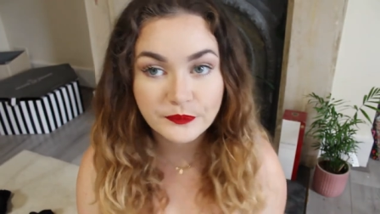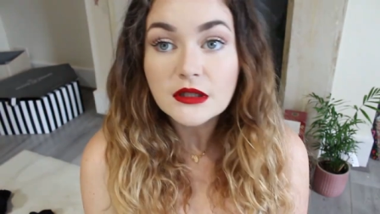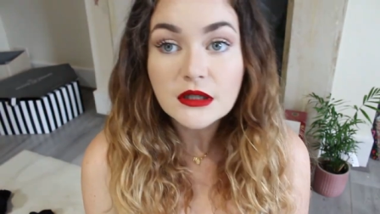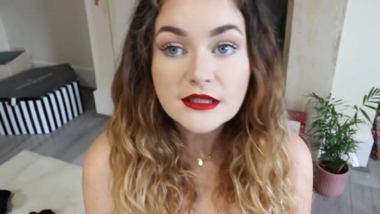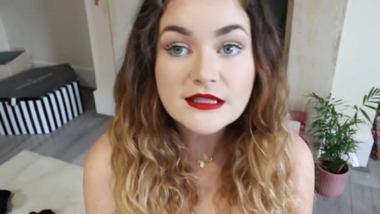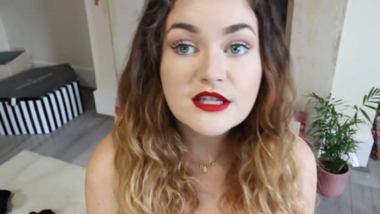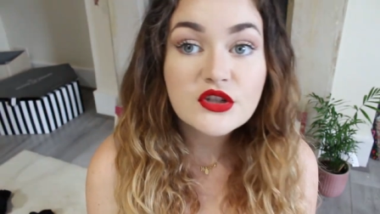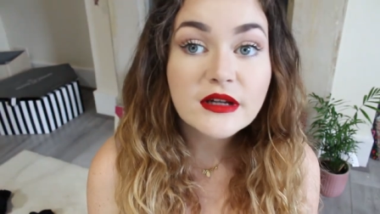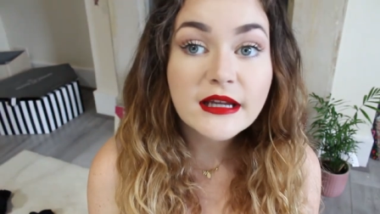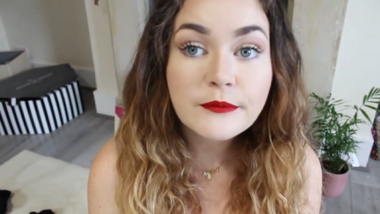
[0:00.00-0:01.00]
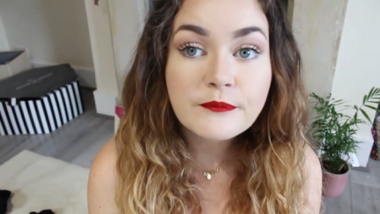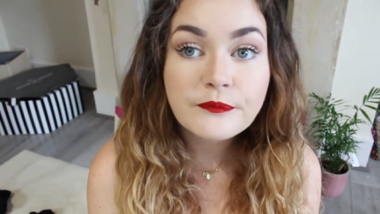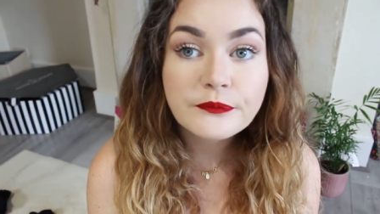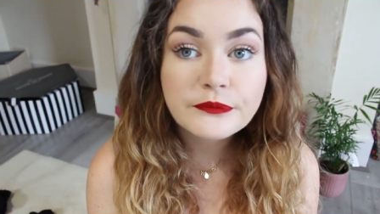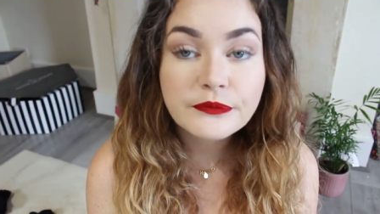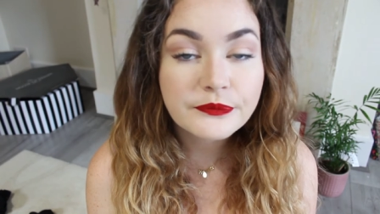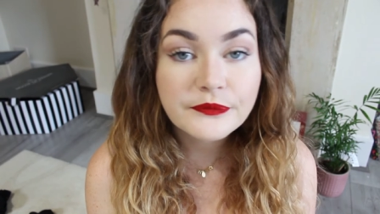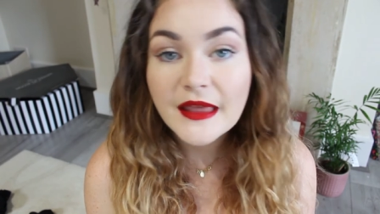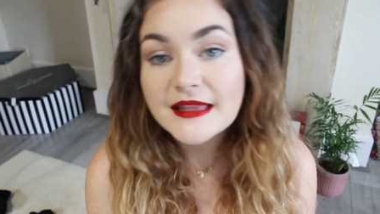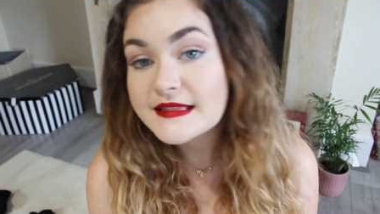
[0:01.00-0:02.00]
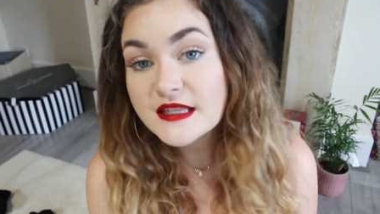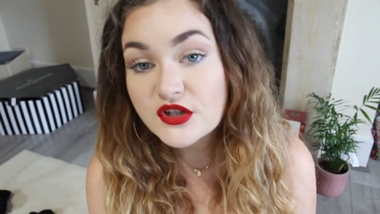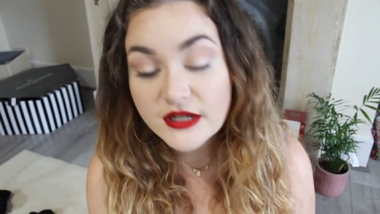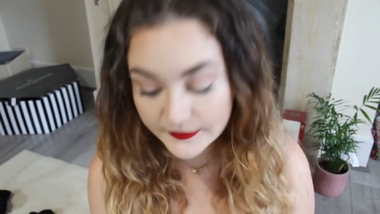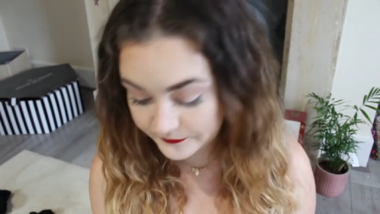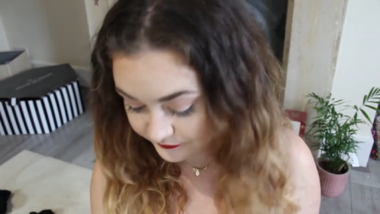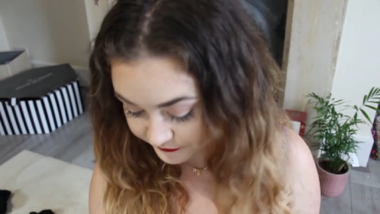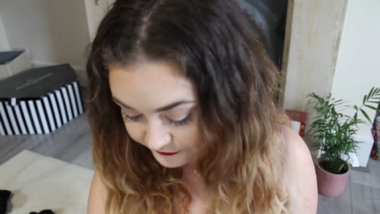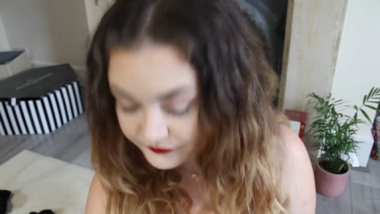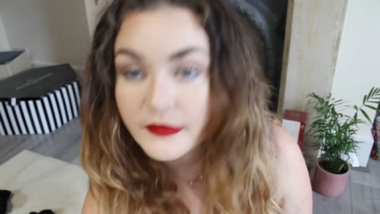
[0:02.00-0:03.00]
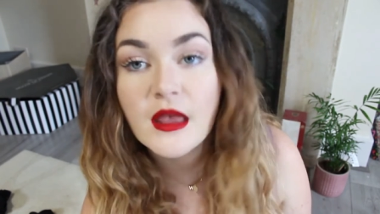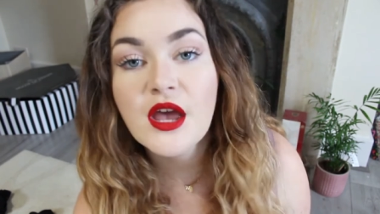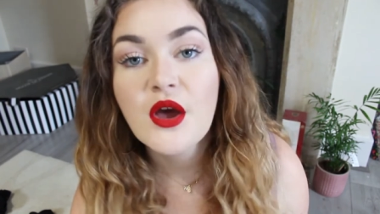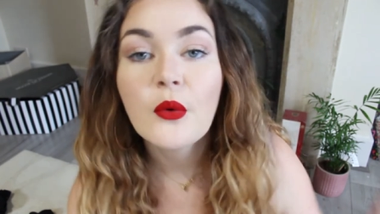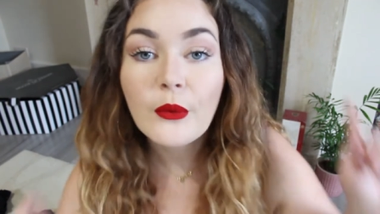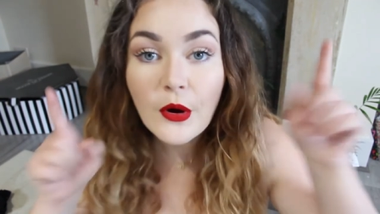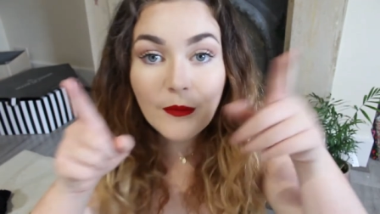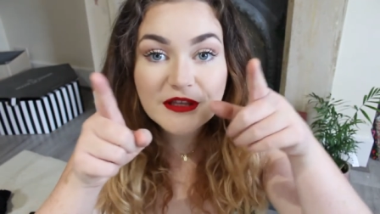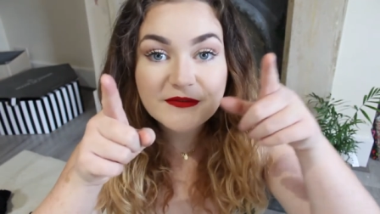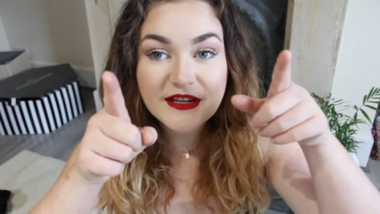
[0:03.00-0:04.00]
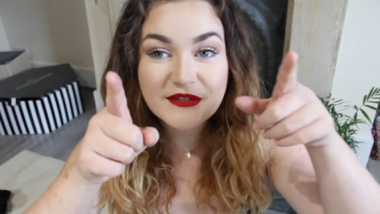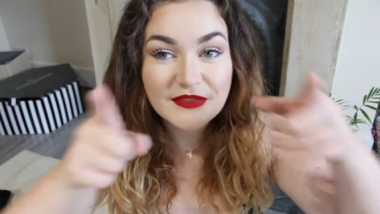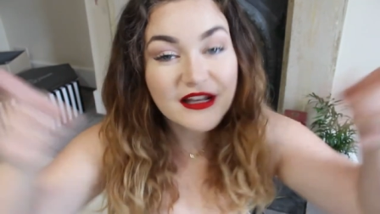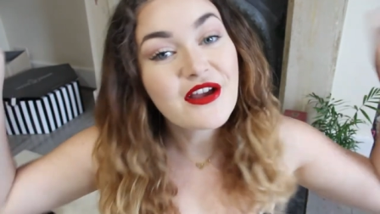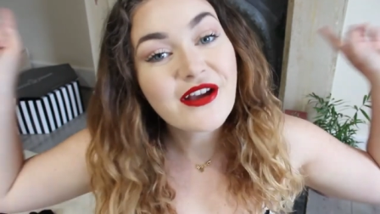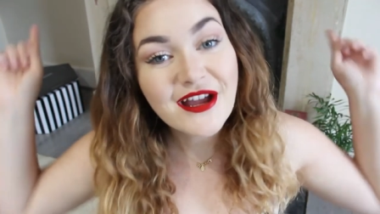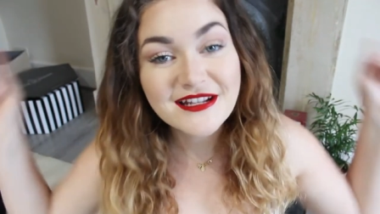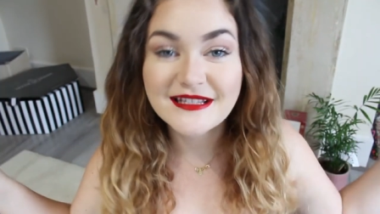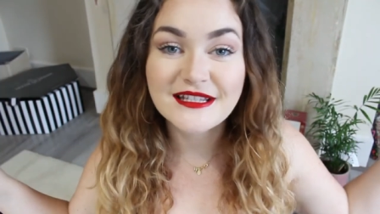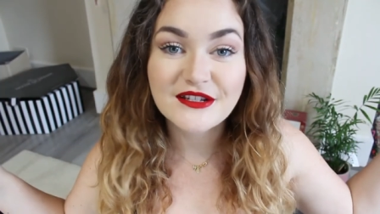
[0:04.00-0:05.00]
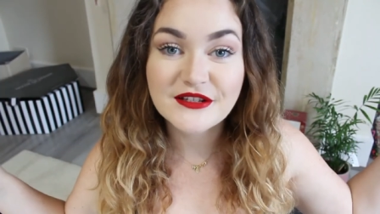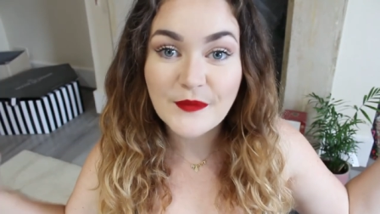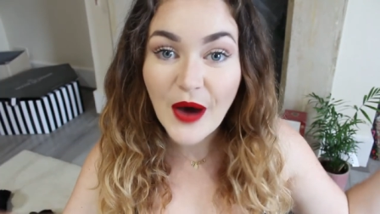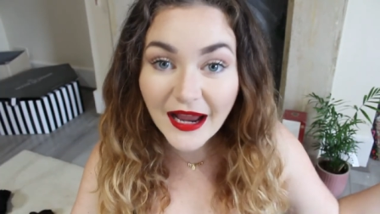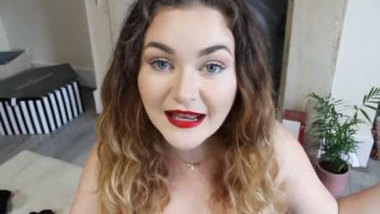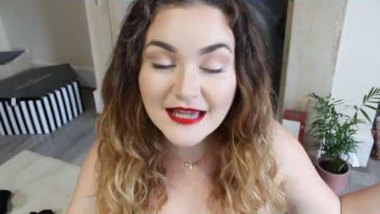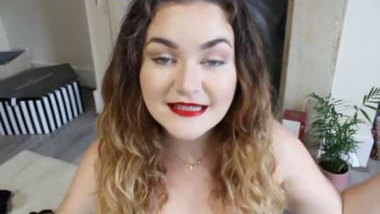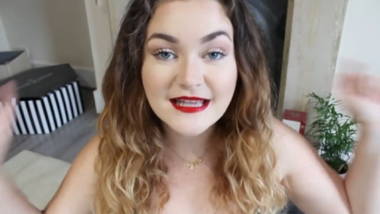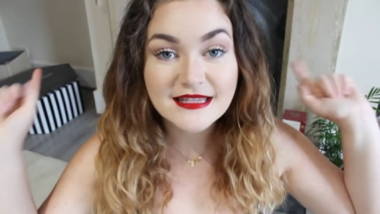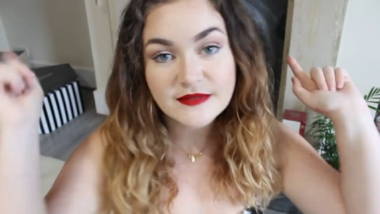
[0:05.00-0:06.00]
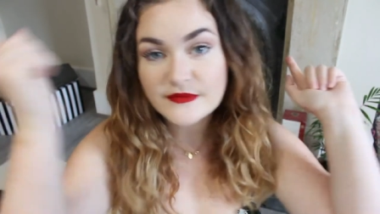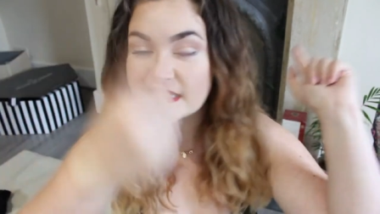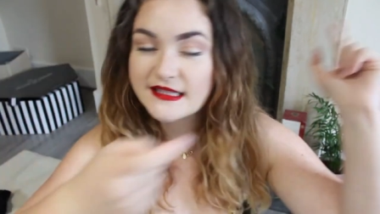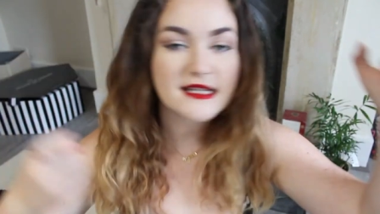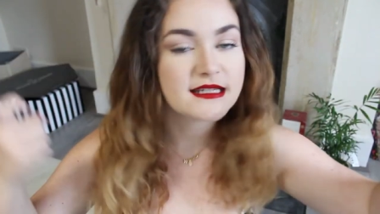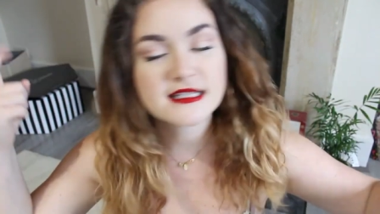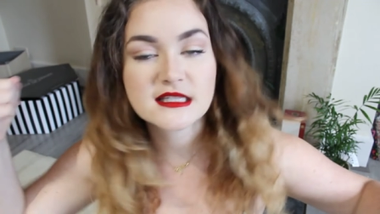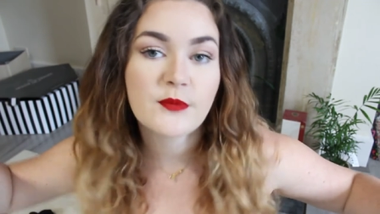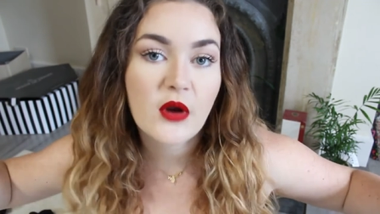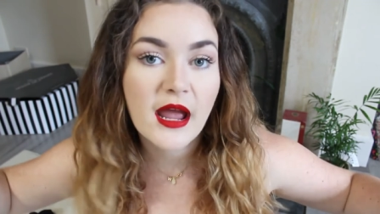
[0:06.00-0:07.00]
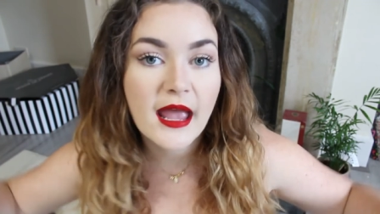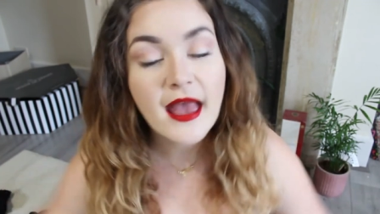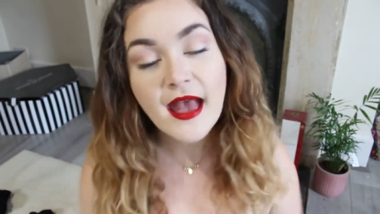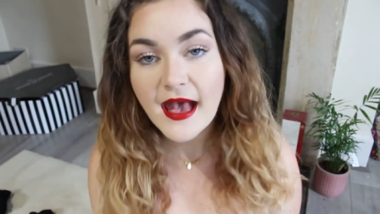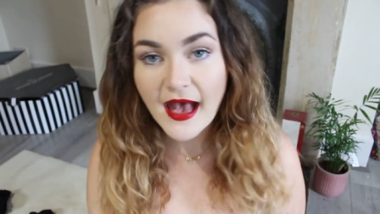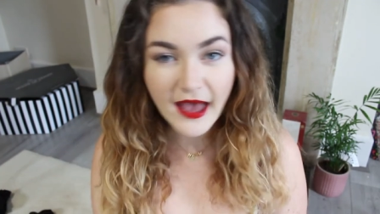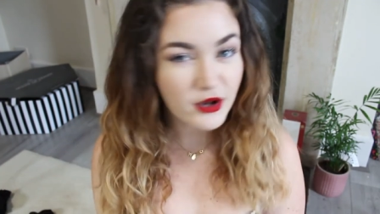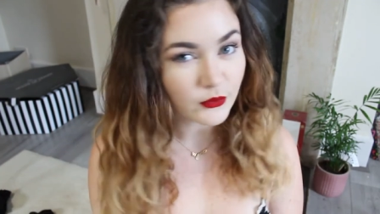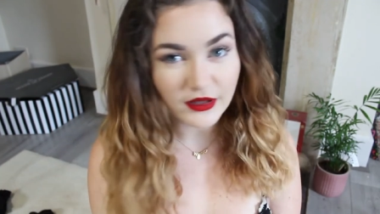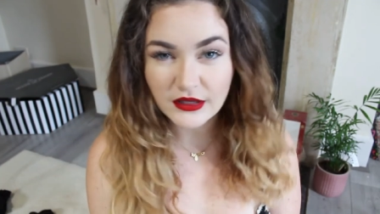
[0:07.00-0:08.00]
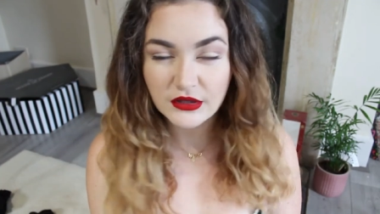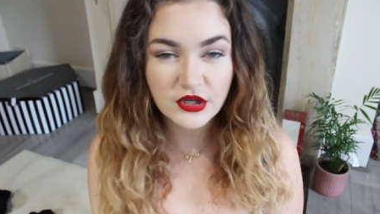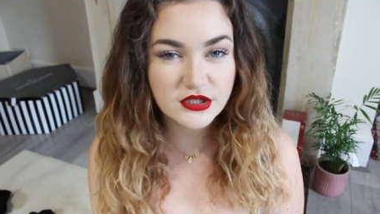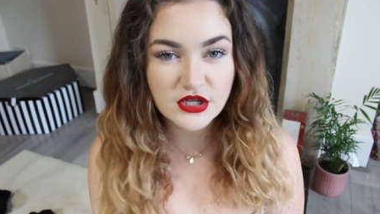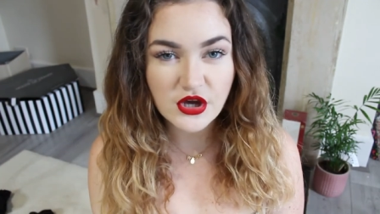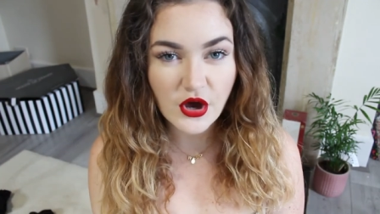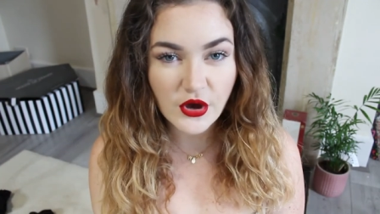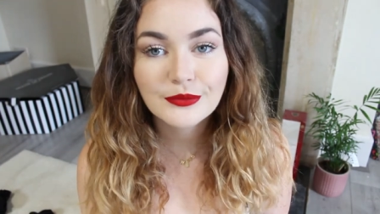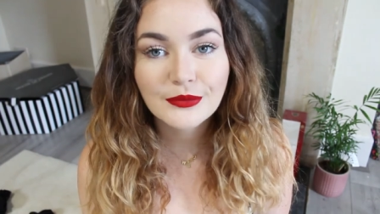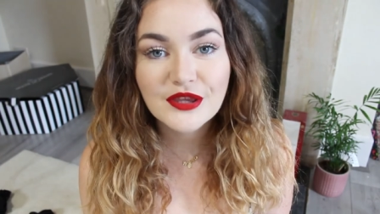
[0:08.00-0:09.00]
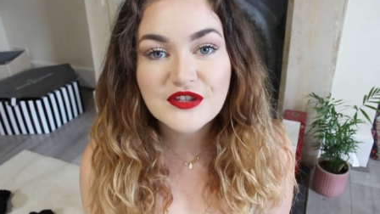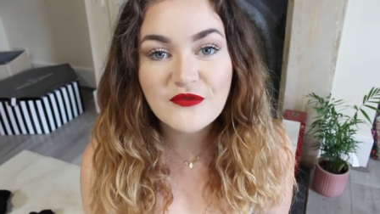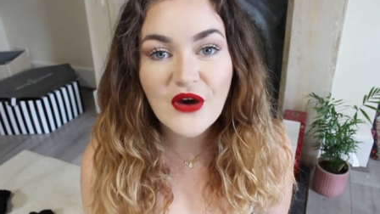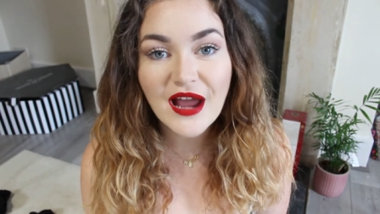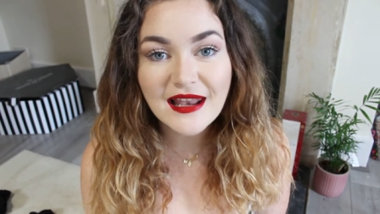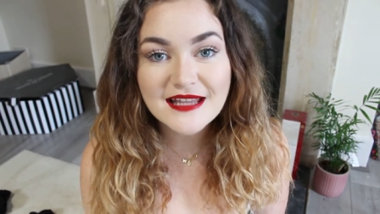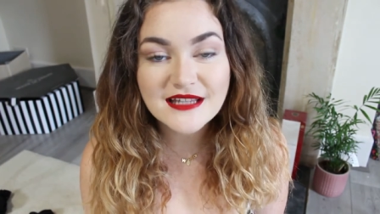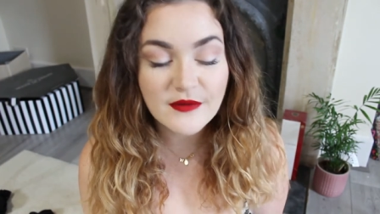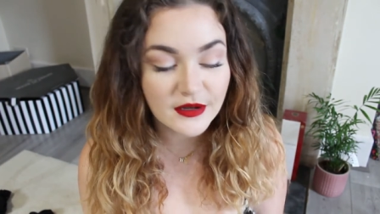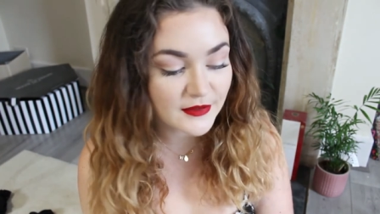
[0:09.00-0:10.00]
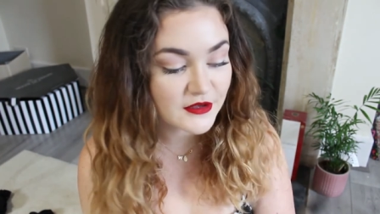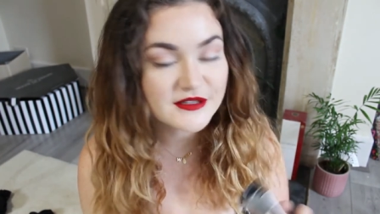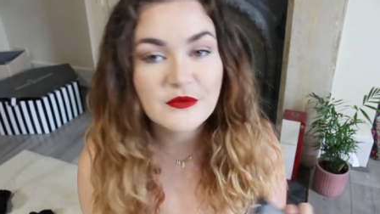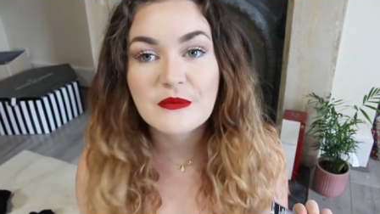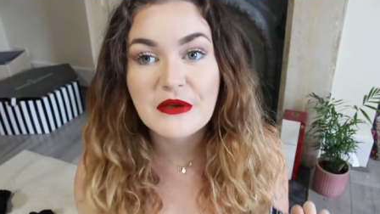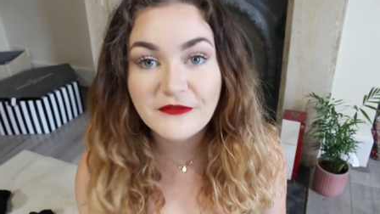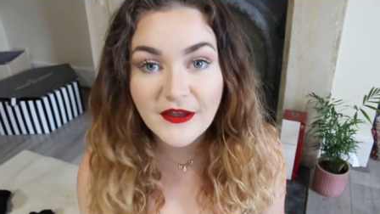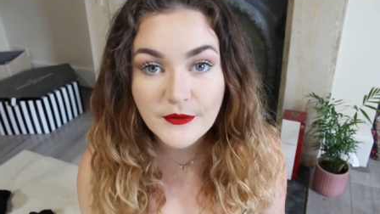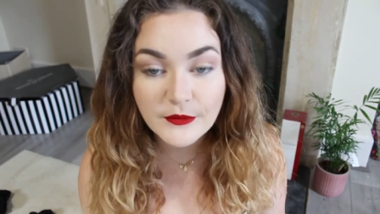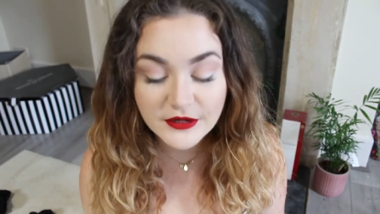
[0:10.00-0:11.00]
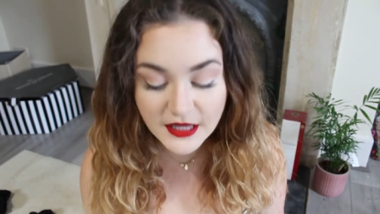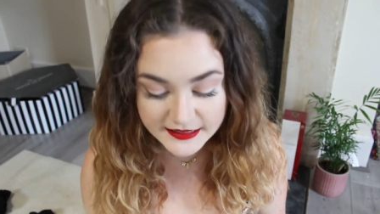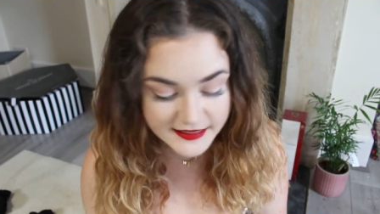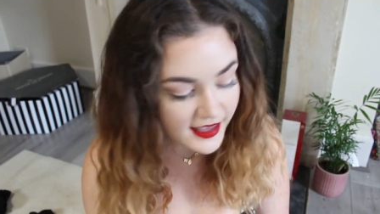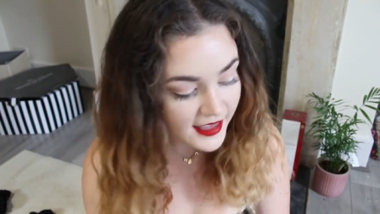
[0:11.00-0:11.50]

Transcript: Oh, it's the dream. It's the dream. We're almost finished with the look. I just need to do some highlight and some setting spray and we're good to go. So for highlight, I'm gonna be using one of my favorite products.